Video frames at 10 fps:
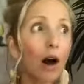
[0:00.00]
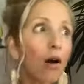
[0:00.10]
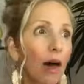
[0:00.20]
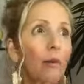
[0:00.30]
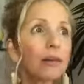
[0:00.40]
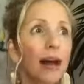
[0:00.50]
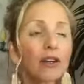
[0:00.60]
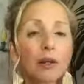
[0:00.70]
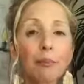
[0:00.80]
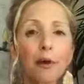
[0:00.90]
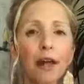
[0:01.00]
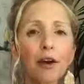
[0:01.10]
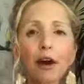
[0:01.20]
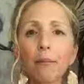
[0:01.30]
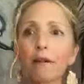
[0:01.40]
oh, that was actually pretty
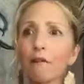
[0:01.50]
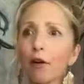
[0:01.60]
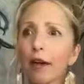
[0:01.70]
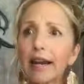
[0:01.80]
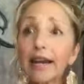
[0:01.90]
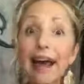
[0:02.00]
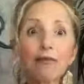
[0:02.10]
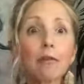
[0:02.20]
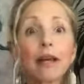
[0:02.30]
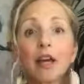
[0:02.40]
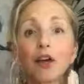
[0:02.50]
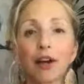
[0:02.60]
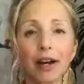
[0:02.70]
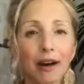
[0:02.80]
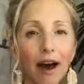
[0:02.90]
good, but for it never being
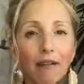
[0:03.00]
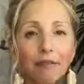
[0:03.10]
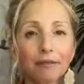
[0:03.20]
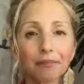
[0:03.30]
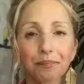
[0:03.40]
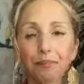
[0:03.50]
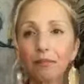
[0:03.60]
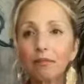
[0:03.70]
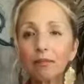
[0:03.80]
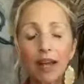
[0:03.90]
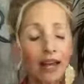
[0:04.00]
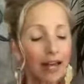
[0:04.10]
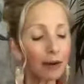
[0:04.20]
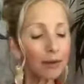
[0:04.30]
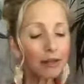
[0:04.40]
good enough.
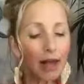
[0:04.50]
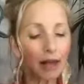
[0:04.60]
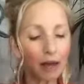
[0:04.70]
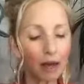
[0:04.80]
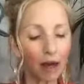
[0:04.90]
It was like,